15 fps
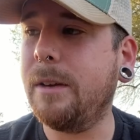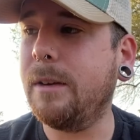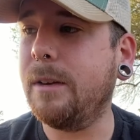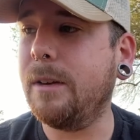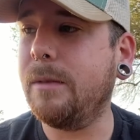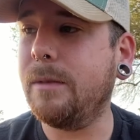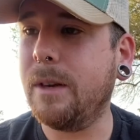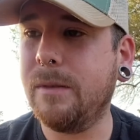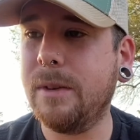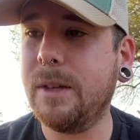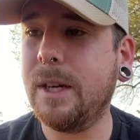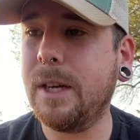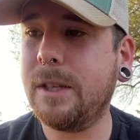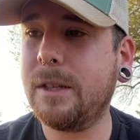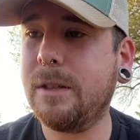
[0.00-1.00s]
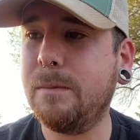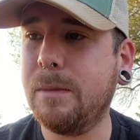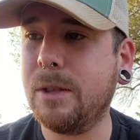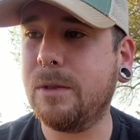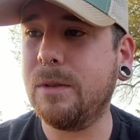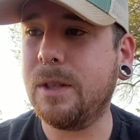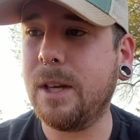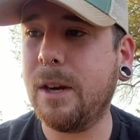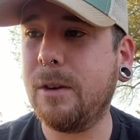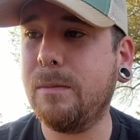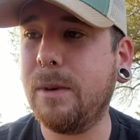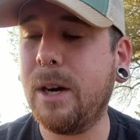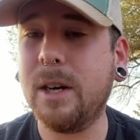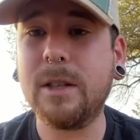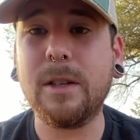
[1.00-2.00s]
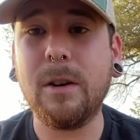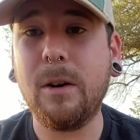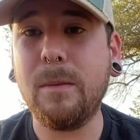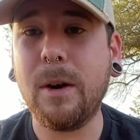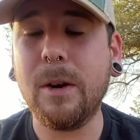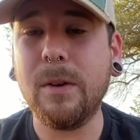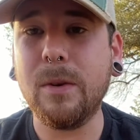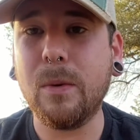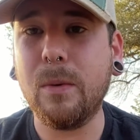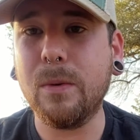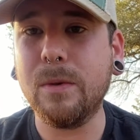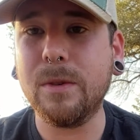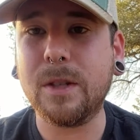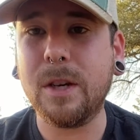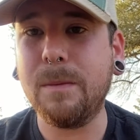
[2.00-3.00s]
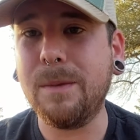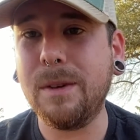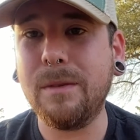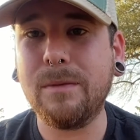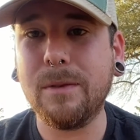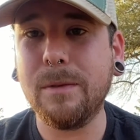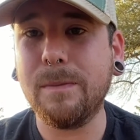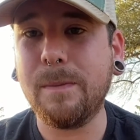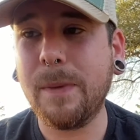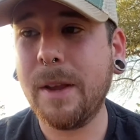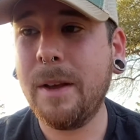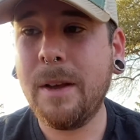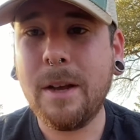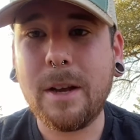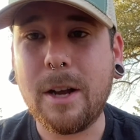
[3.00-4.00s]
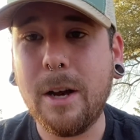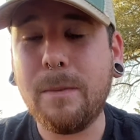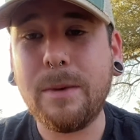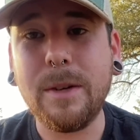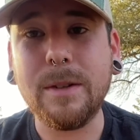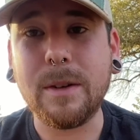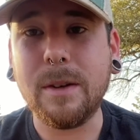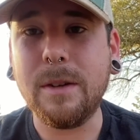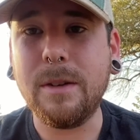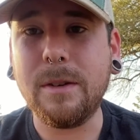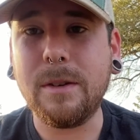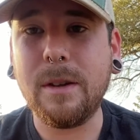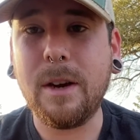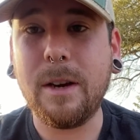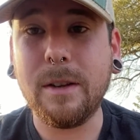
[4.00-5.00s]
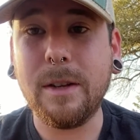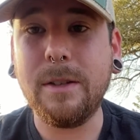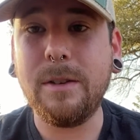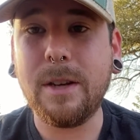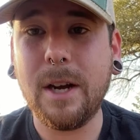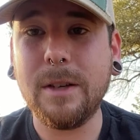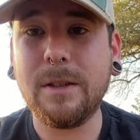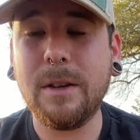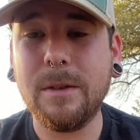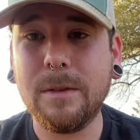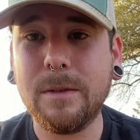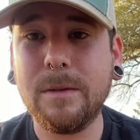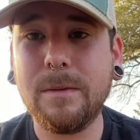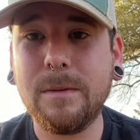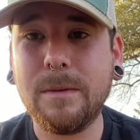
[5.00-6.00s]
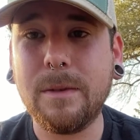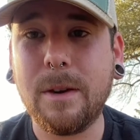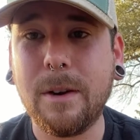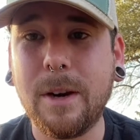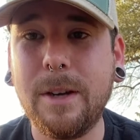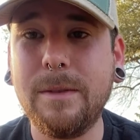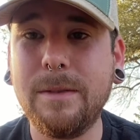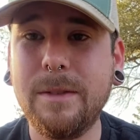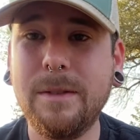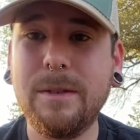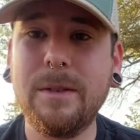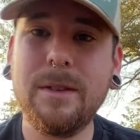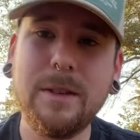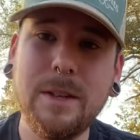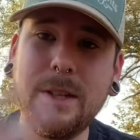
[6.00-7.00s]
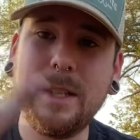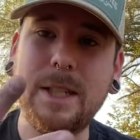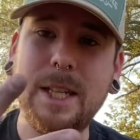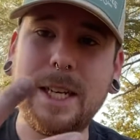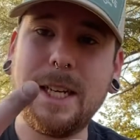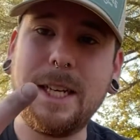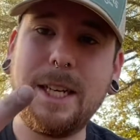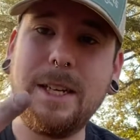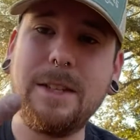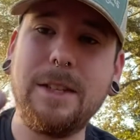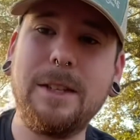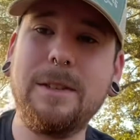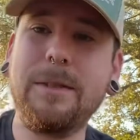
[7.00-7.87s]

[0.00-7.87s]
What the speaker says: whenever the next mystery tackle box and all my other orders come in from companies, I'll let you guys know. All right, take it easy.